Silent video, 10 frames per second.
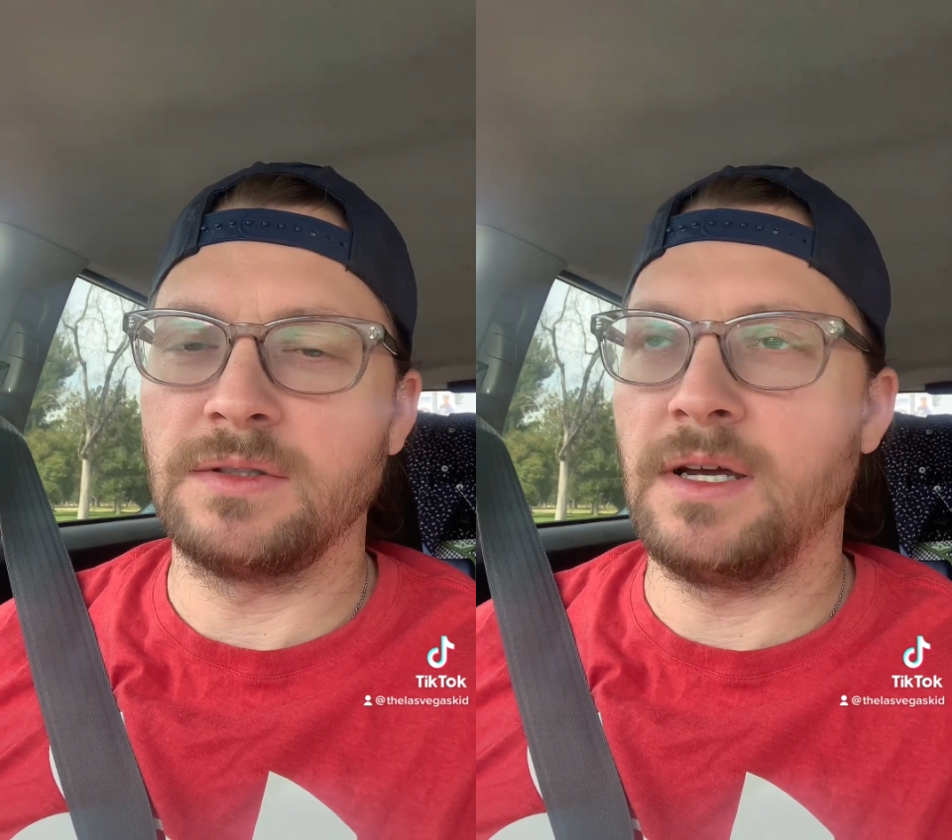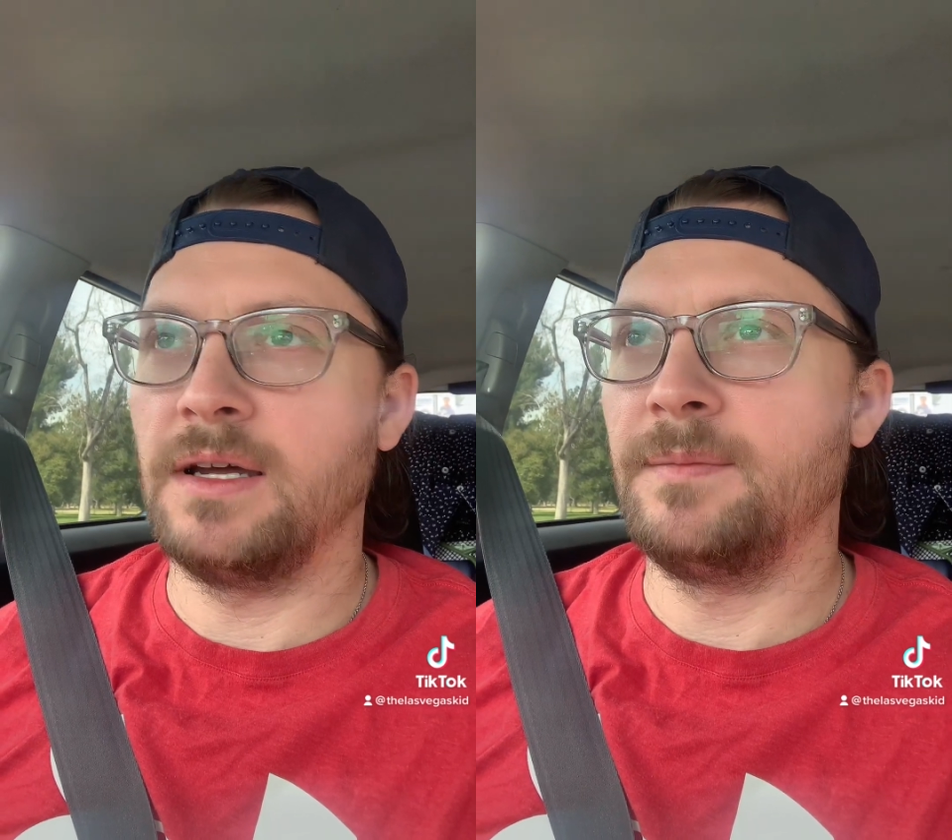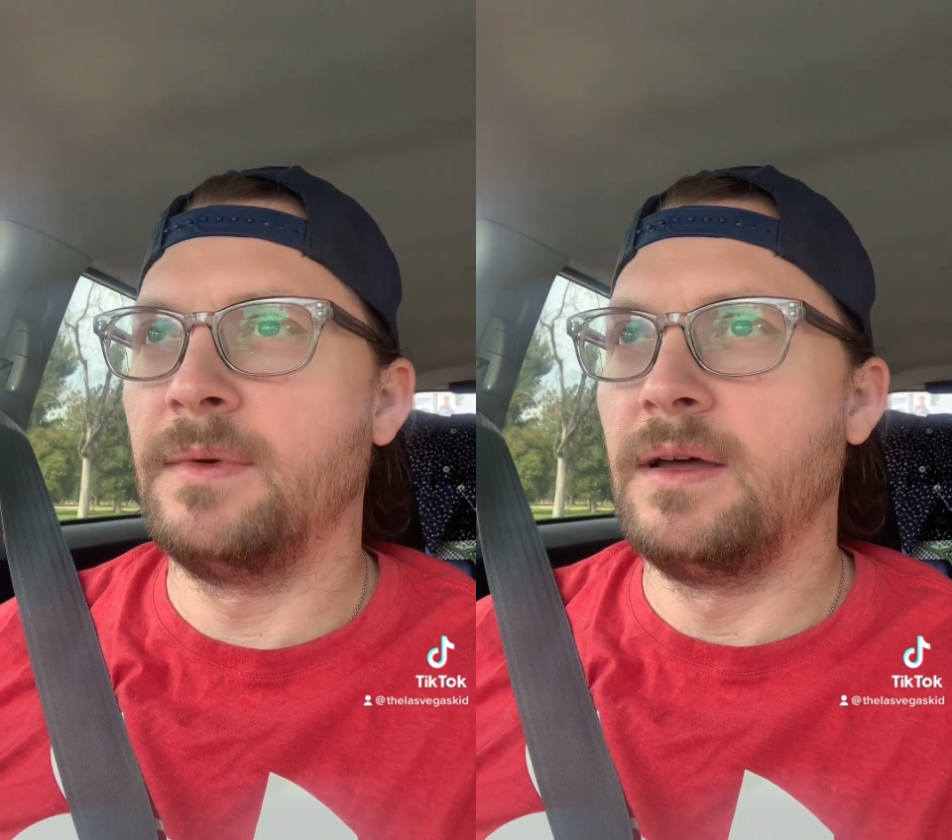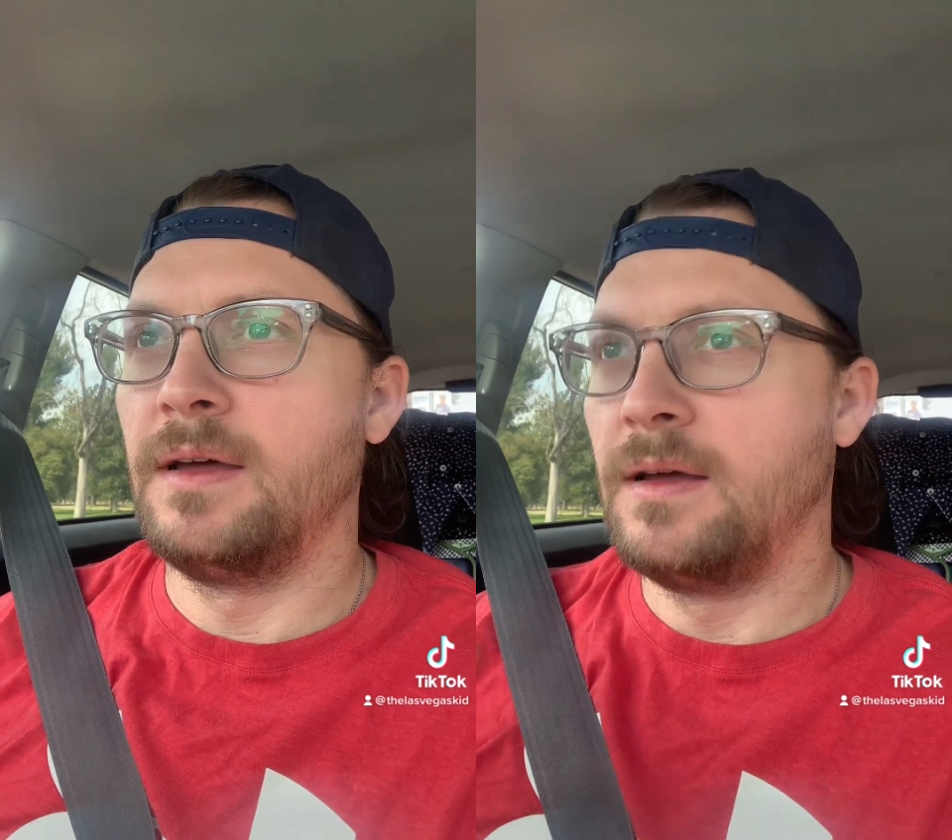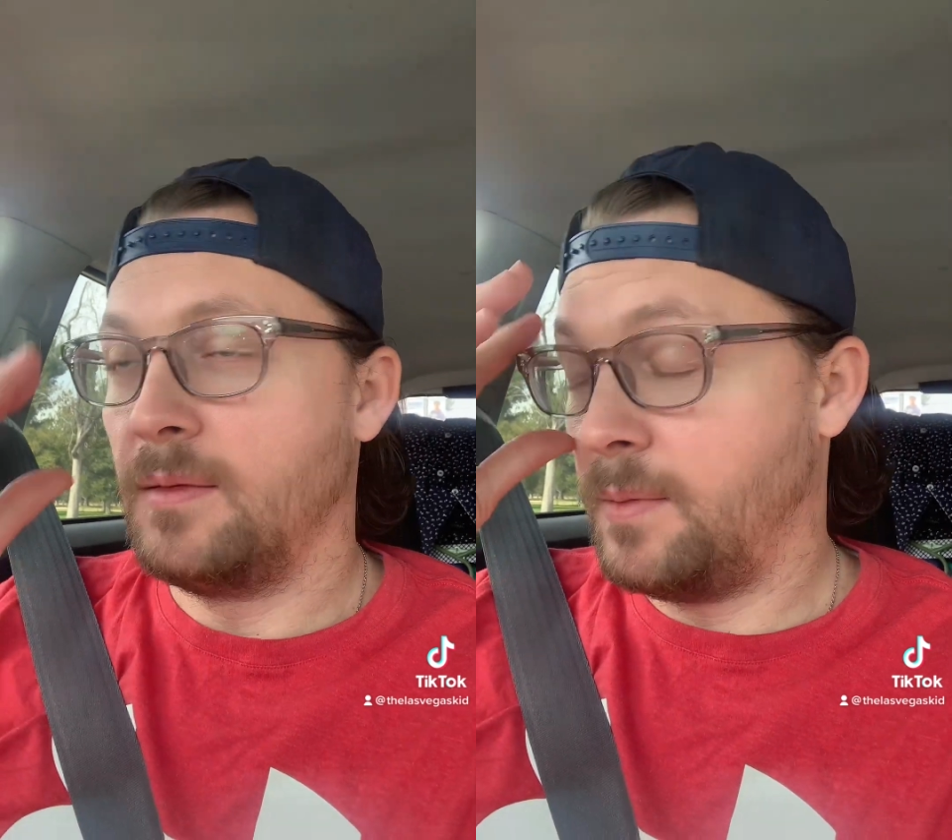time,
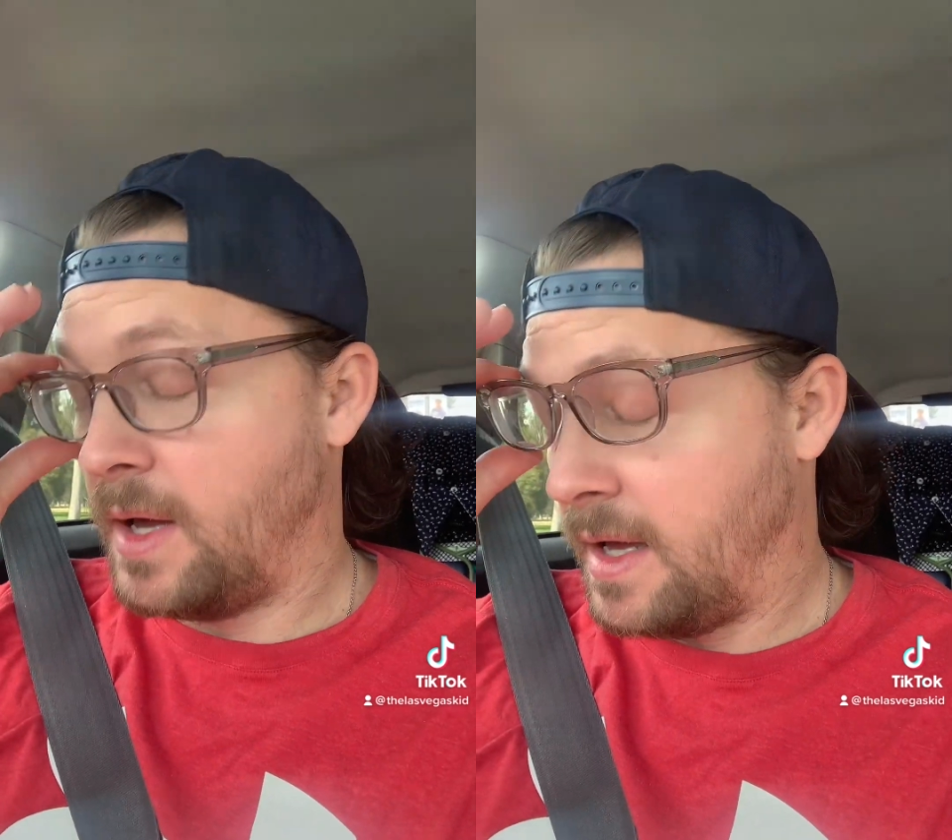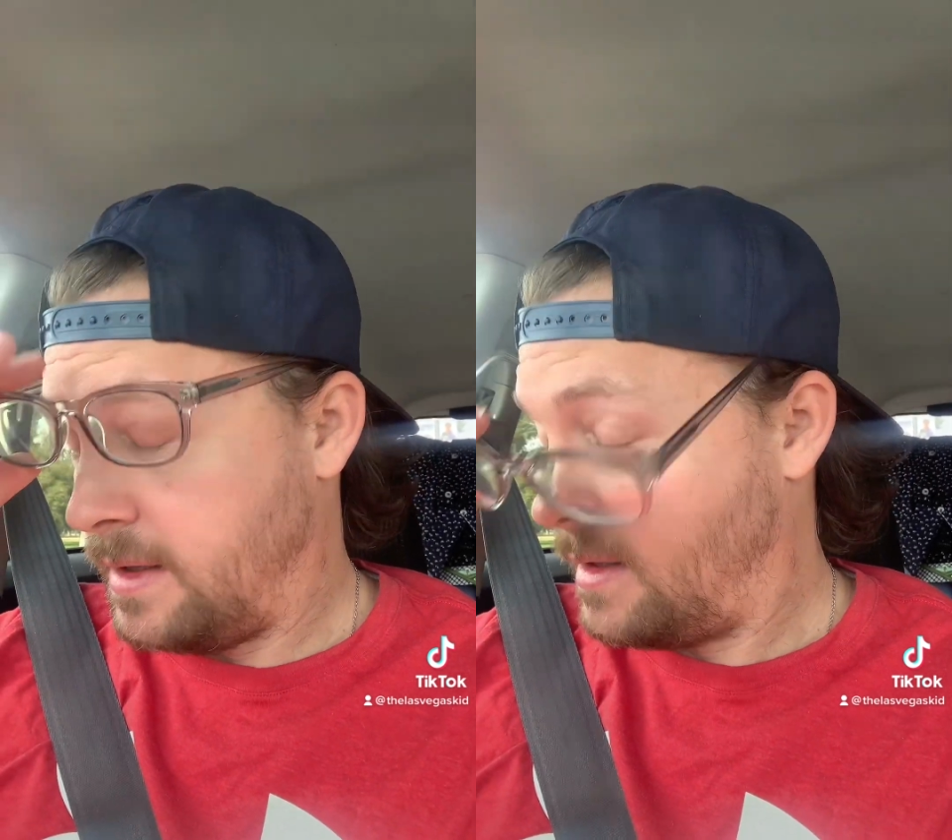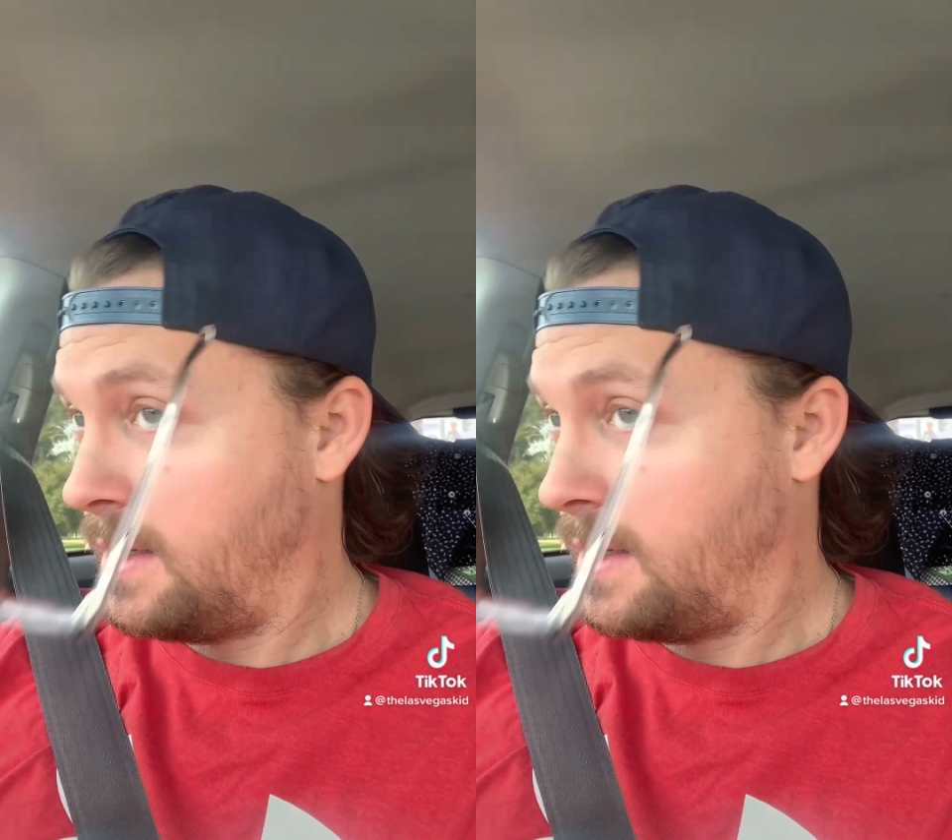but